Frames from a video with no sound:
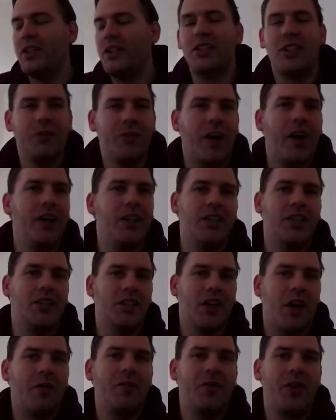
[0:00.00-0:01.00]
this device
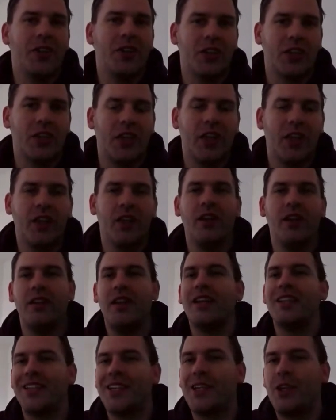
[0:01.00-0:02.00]
is obviously
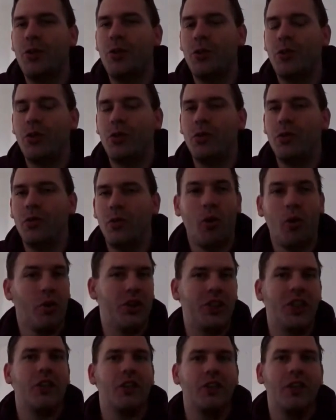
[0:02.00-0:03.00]
not secure
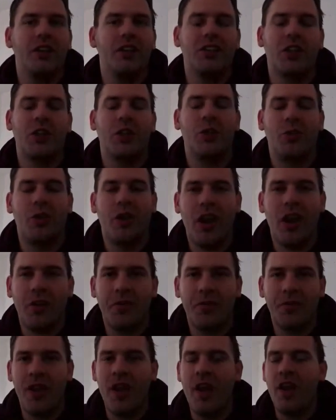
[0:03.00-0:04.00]
or not secure
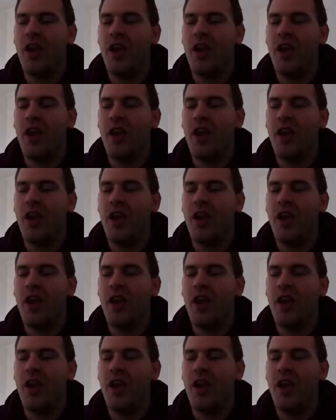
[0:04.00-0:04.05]
enough.